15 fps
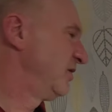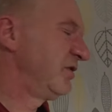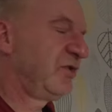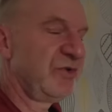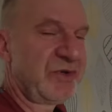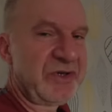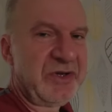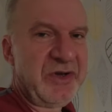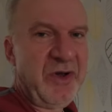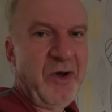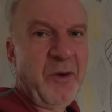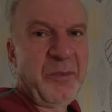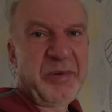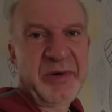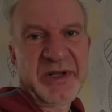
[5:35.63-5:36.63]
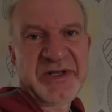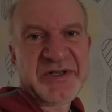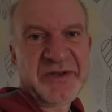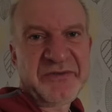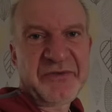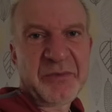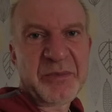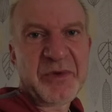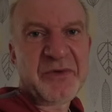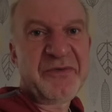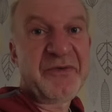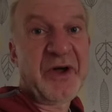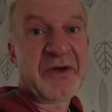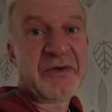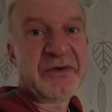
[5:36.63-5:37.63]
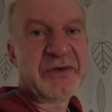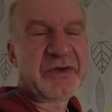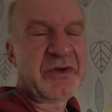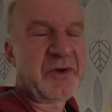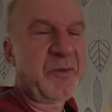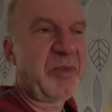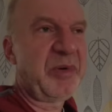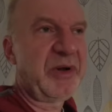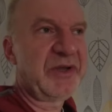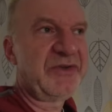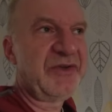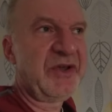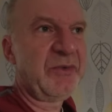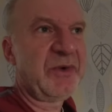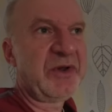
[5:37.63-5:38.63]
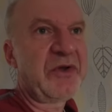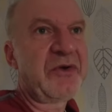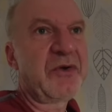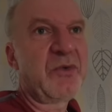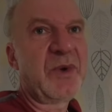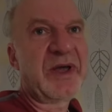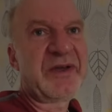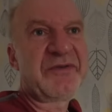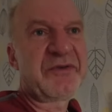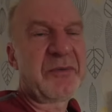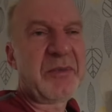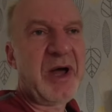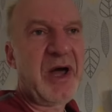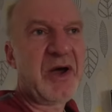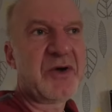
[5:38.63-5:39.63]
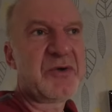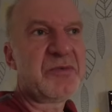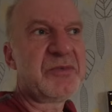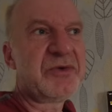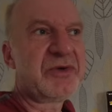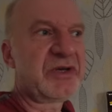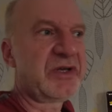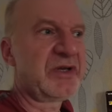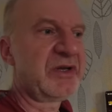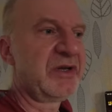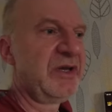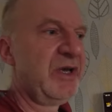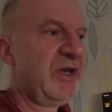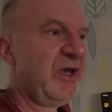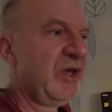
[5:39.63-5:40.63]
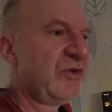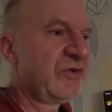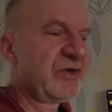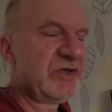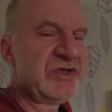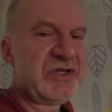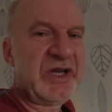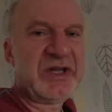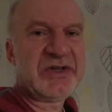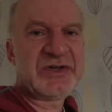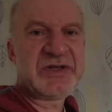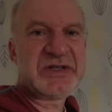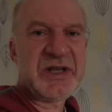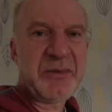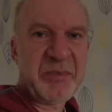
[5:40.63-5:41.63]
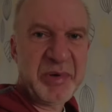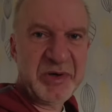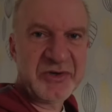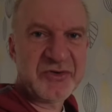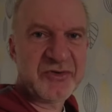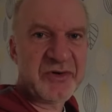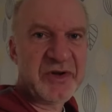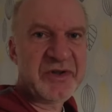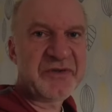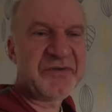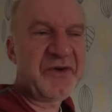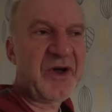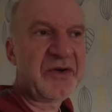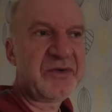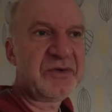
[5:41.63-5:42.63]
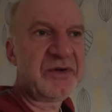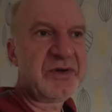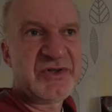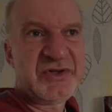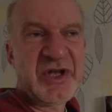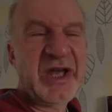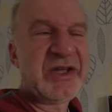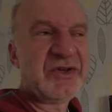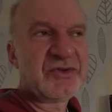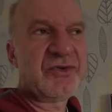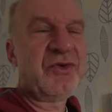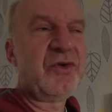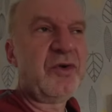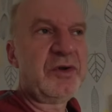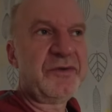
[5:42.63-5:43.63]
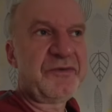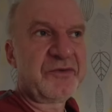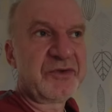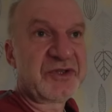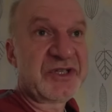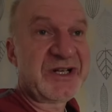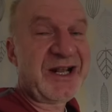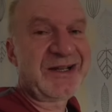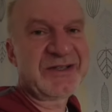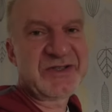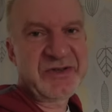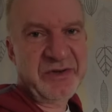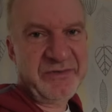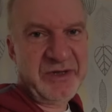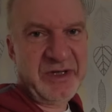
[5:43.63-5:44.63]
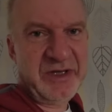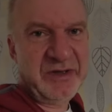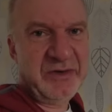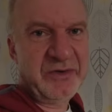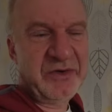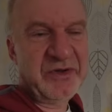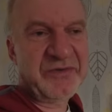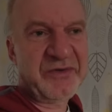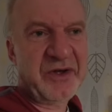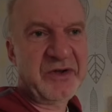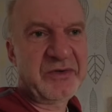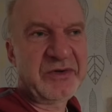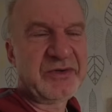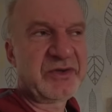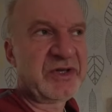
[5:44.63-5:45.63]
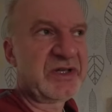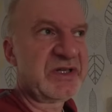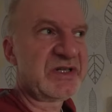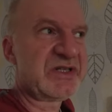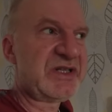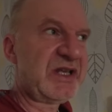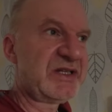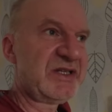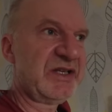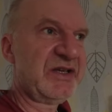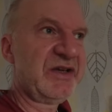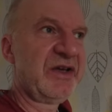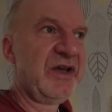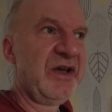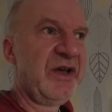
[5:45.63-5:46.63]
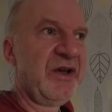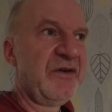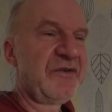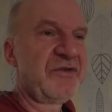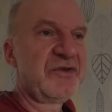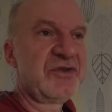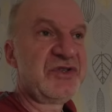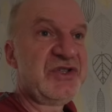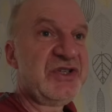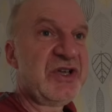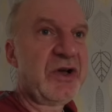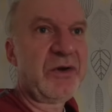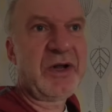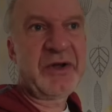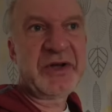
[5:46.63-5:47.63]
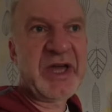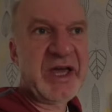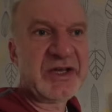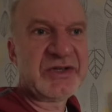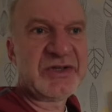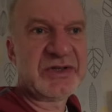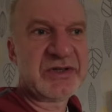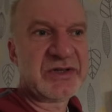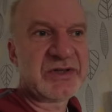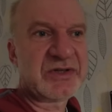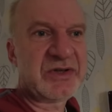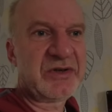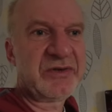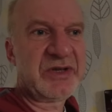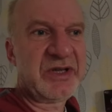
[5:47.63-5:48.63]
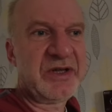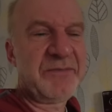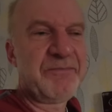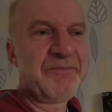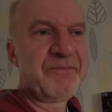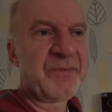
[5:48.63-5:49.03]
you can operate it from your phone. You can operate it when you're away from home. You can you can change the temperature on your phone, change all the functionality of it on your phone. You can set it for geolocation so that